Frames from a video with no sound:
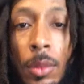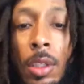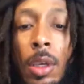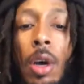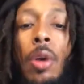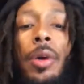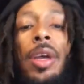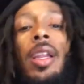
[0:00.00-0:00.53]

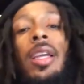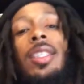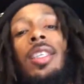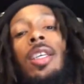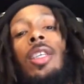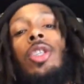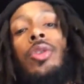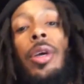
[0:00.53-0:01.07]
All right, let's
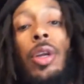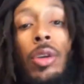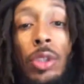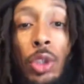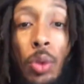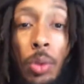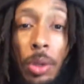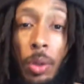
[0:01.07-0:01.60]
get straight on
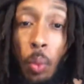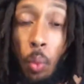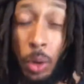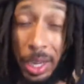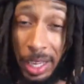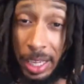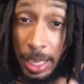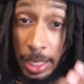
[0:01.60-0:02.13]
to it.
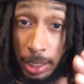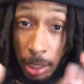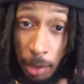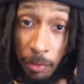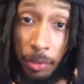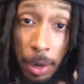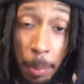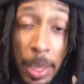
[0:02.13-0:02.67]
What is
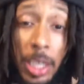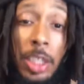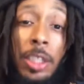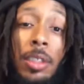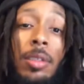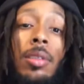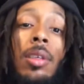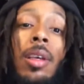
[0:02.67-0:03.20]
inflammation?
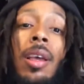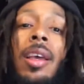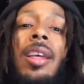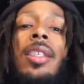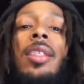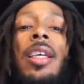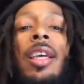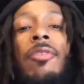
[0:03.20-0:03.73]

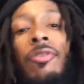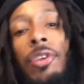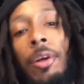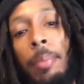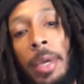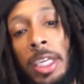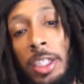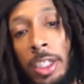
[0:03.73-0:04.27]
Is
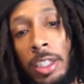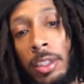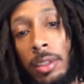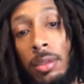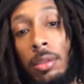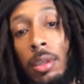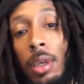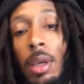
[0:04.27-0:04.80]
inflammation
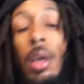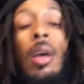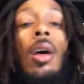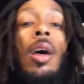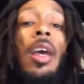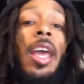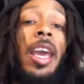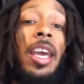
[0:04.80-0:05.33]

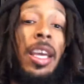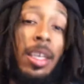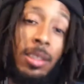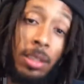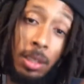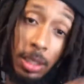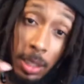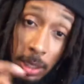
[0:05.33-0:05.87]
a
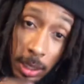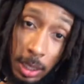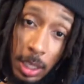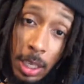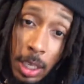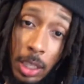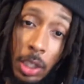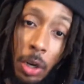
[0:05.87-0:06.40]

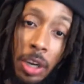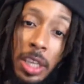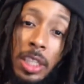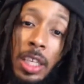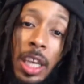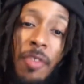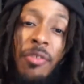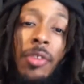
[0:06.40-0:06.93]
disease, or is
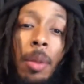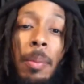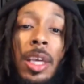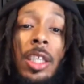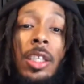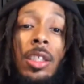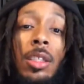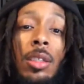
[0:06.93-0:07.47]

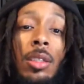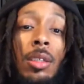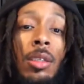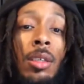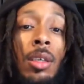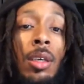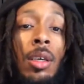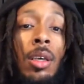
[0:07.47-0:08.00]
inflammation
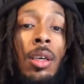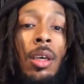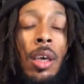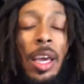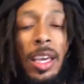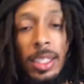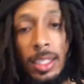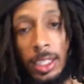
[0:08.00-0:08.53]

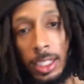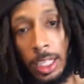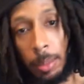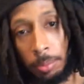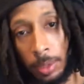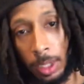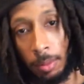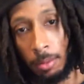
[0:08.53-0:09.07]
a
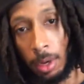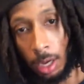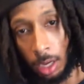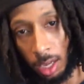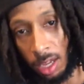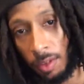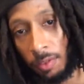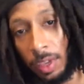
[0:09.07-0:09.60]
symptom
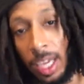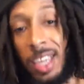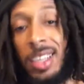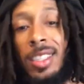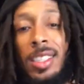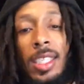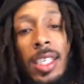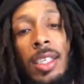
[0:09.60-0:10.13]
of a
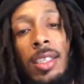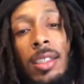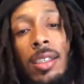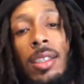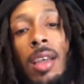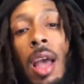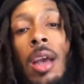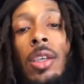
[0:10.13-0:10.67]
disease?